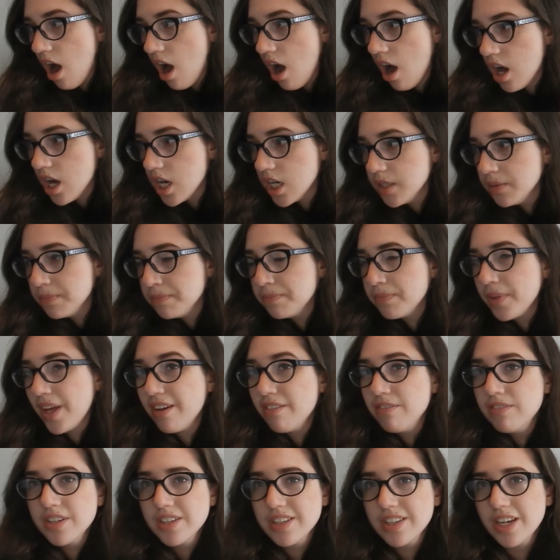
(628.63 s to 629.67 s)
I
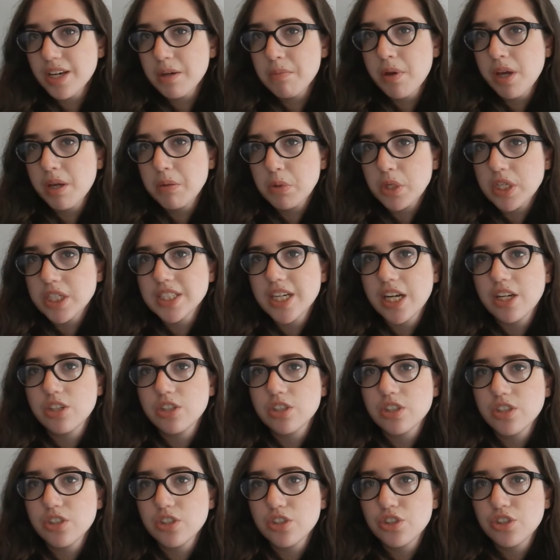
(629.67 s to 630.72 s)
feel like I pay more
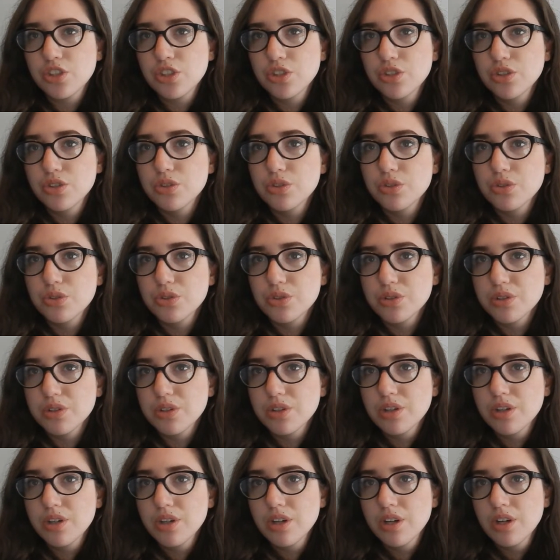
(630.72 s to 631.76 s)
attention to
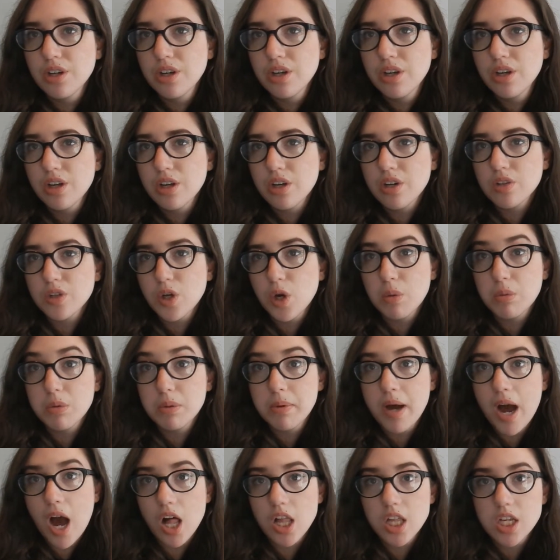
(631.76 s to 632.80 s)
global
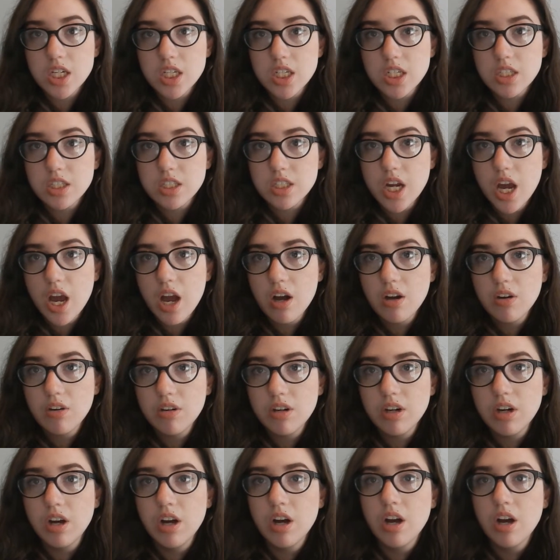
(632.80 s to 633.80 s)
politics now.